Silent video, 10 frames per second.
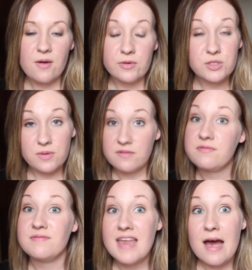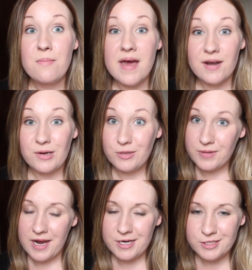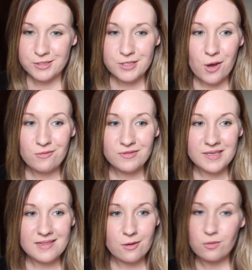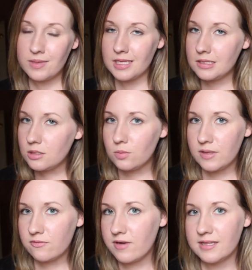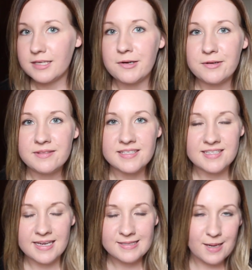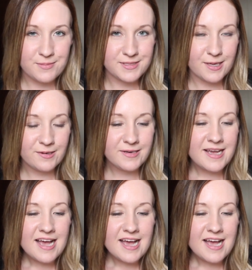which we've now met our new characters. Hopefully they will be a little bit friendlier in this next episode.